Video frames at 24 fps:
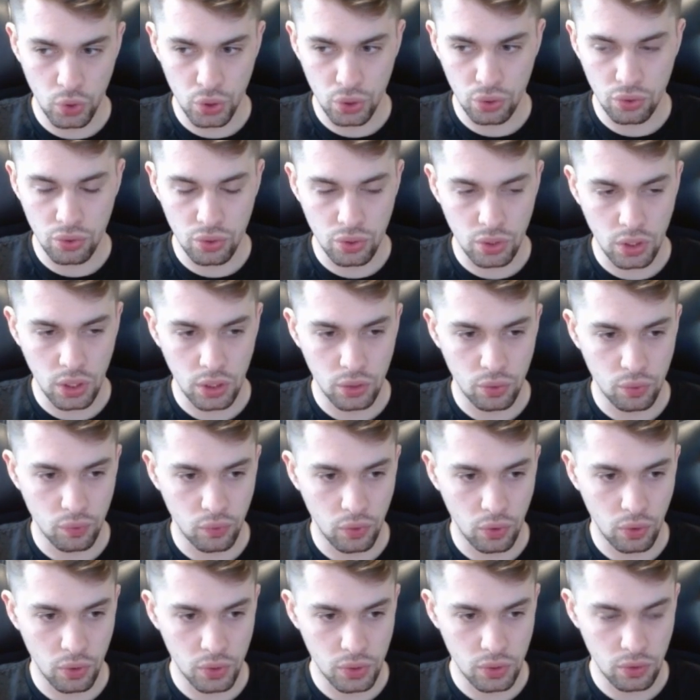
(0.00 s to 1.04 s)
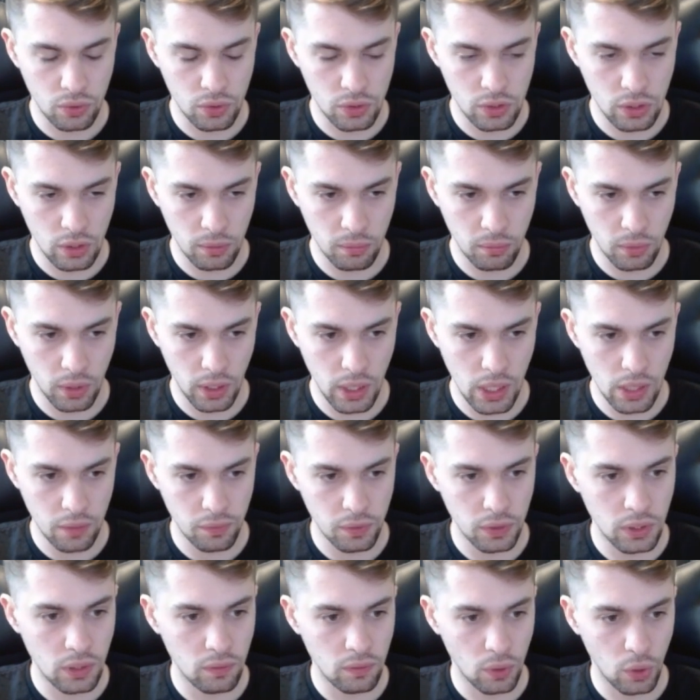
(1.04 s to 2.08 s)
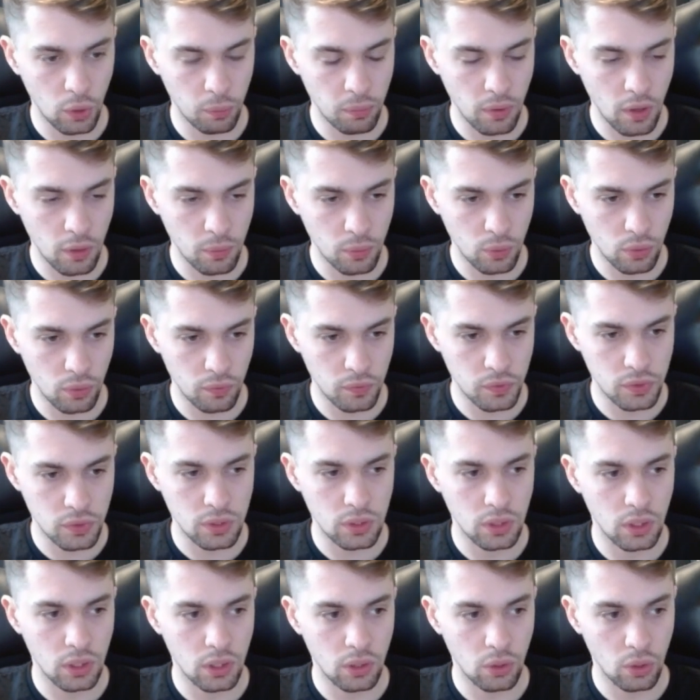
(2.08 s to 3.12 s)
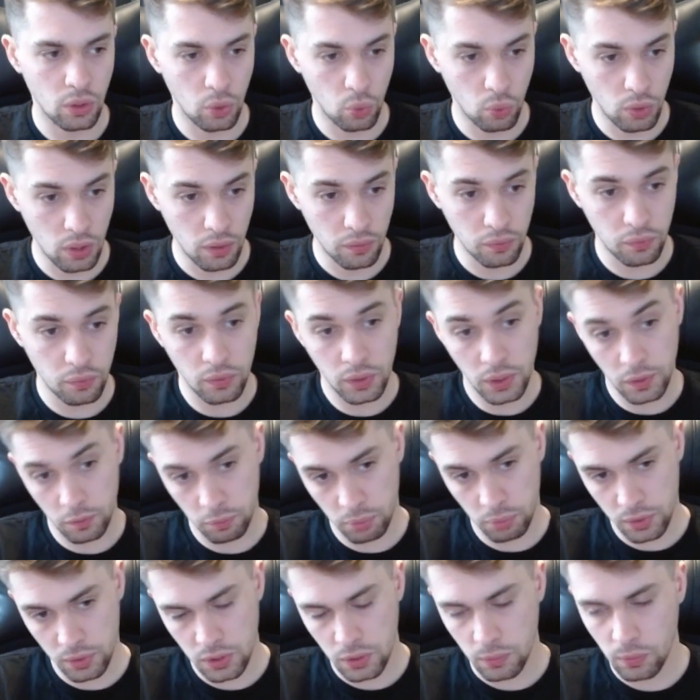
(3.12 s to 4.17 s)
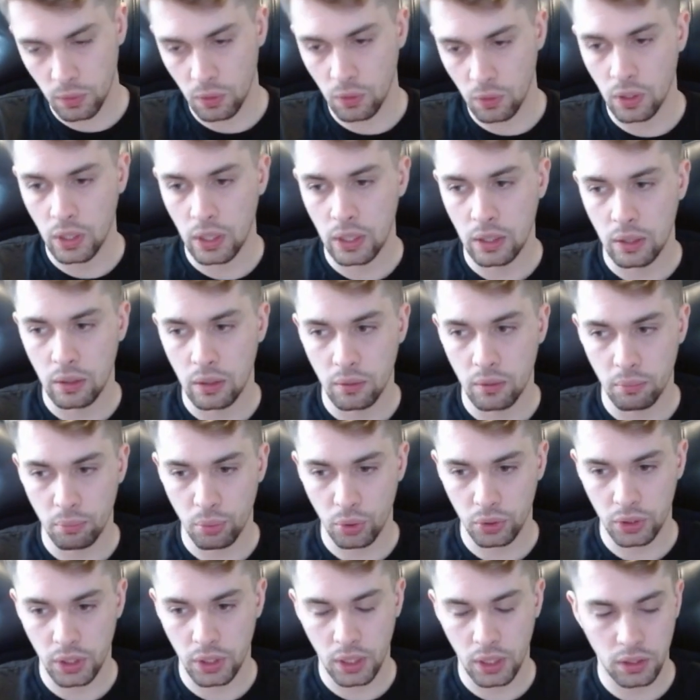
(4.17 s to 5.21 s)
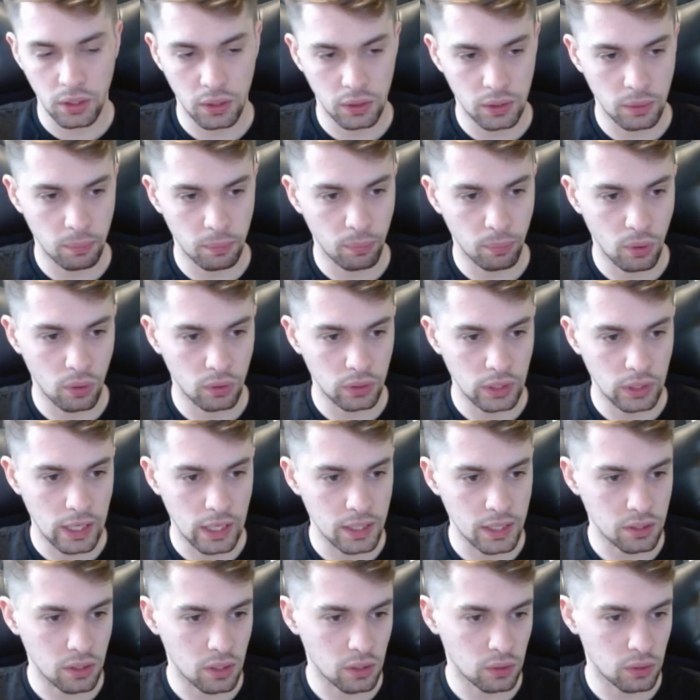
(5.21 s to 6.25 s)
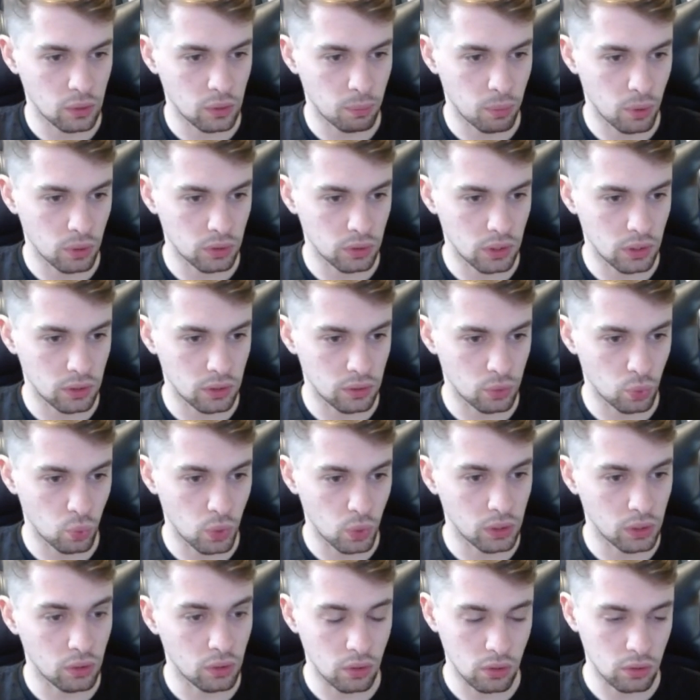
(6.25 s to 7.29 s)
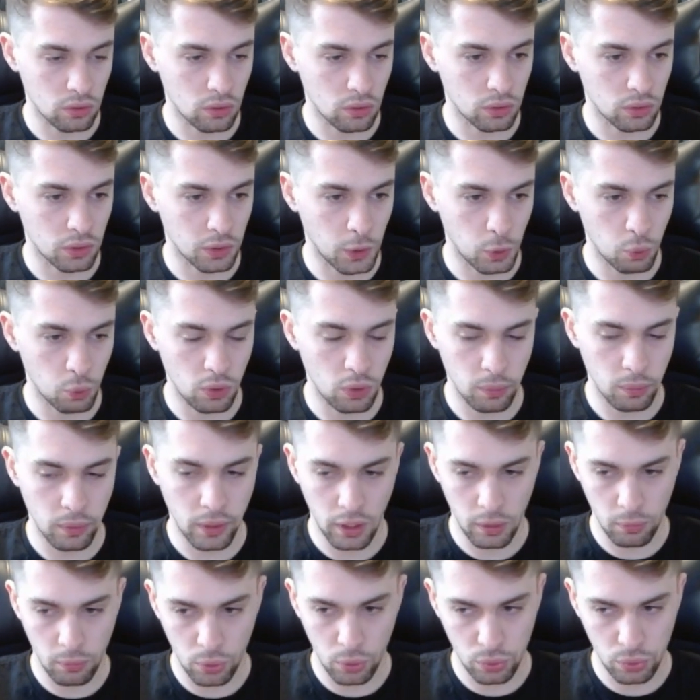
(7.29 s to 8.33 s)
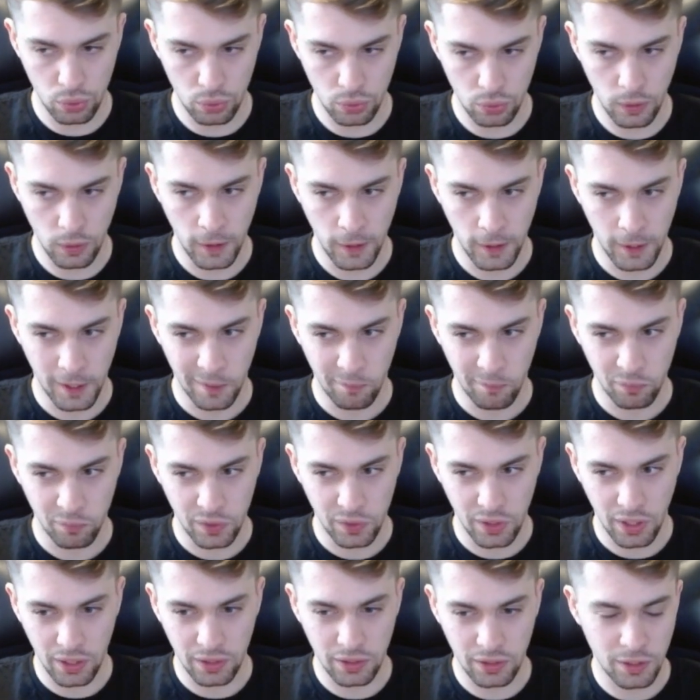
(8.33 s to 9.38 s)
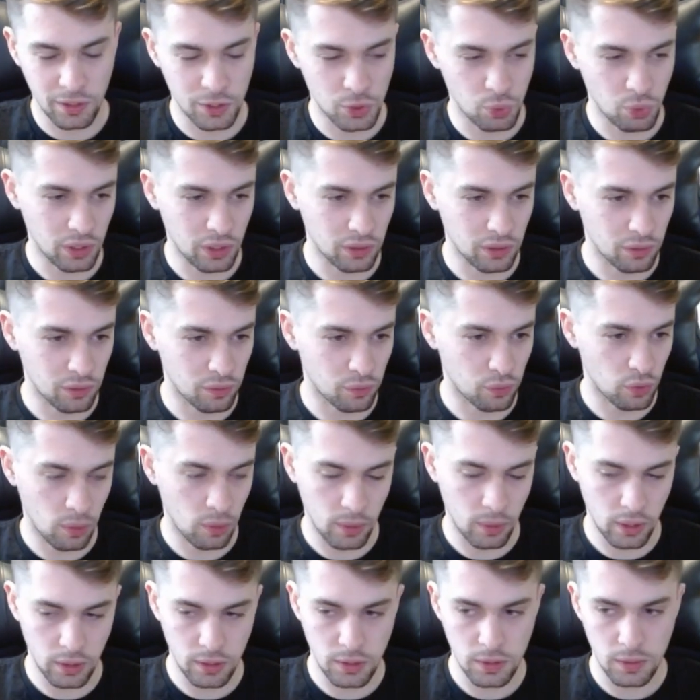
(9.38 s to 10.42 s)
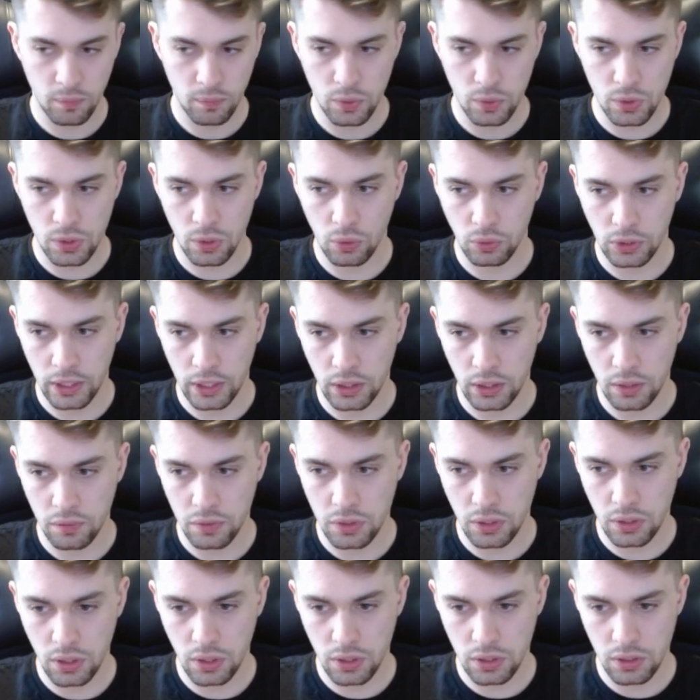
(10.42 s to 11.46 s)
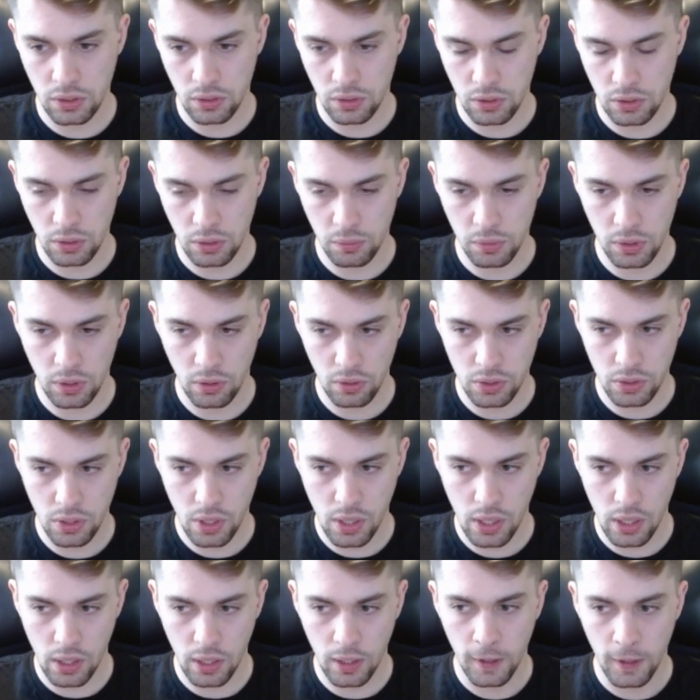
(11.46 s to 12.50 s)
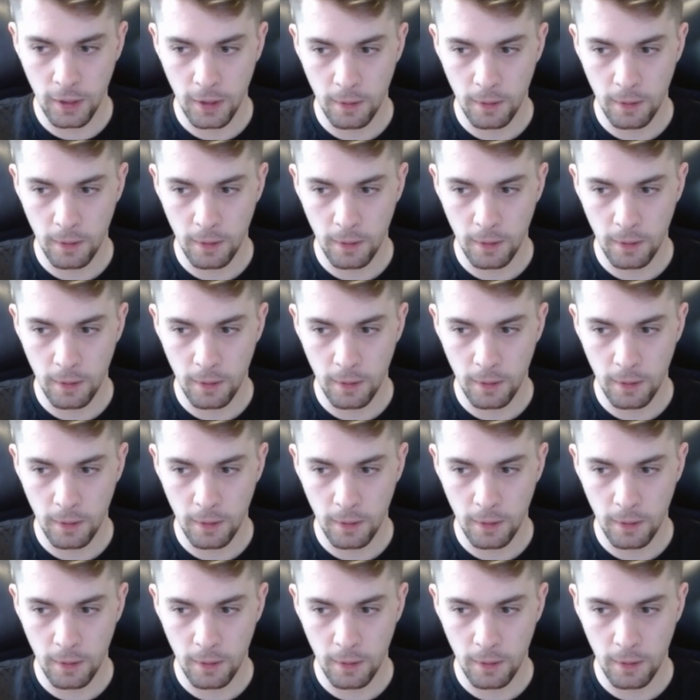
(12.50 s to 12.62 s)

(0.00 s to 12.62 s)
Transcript: should try to focus on some healthy developing moves with, if possible, protecting the pawn, asking the opponent whether or not he will be able to take this one from us. So knight f6 seems logical,